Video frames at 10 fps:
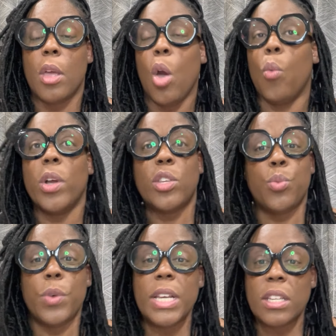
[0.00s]
What's
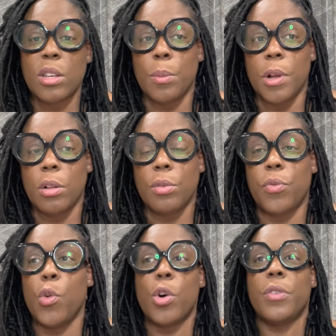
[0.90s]
reasonable
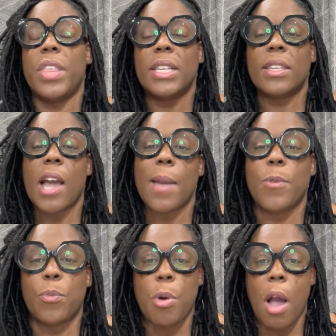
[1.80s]
for this type
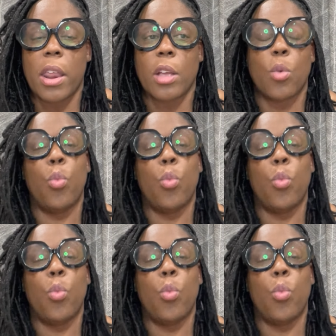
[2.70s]
of product?